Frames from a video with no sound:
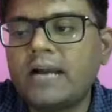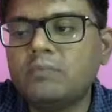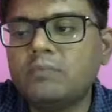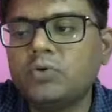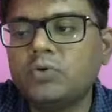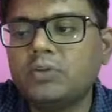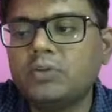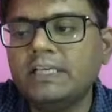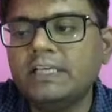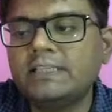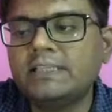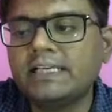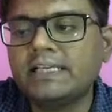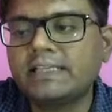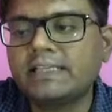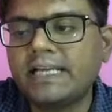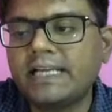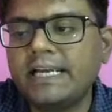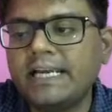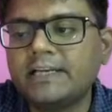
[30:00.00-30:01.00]
both these things,
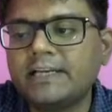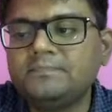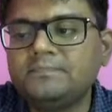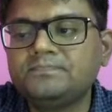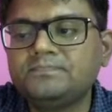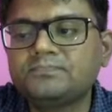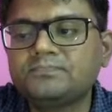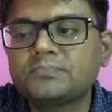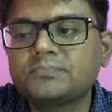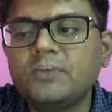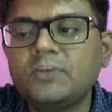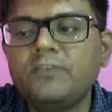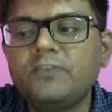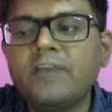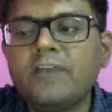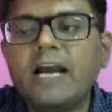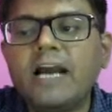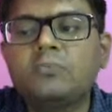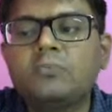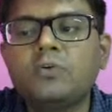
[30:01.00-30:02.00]
right? If you
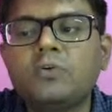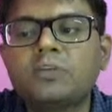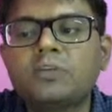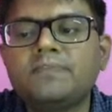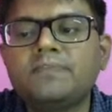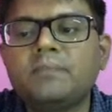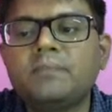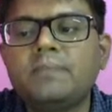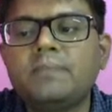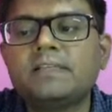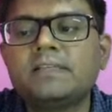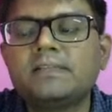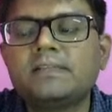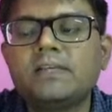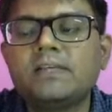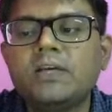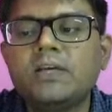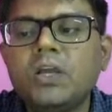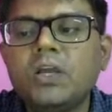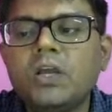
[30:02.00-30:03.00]
add both of them, means
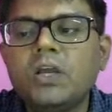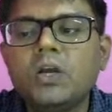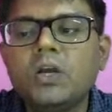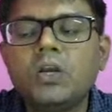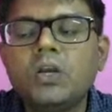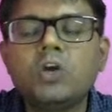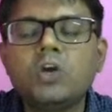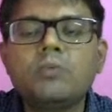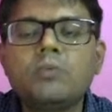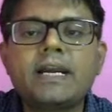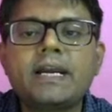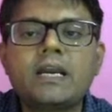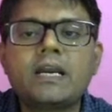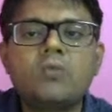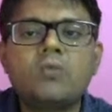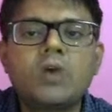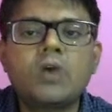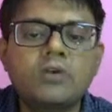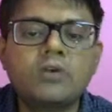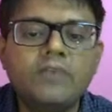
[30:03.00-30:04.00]
numerator,
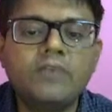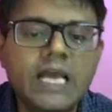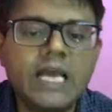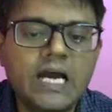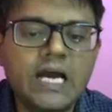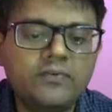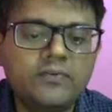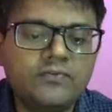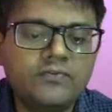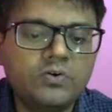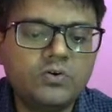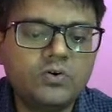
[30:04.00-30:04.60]
what do we have?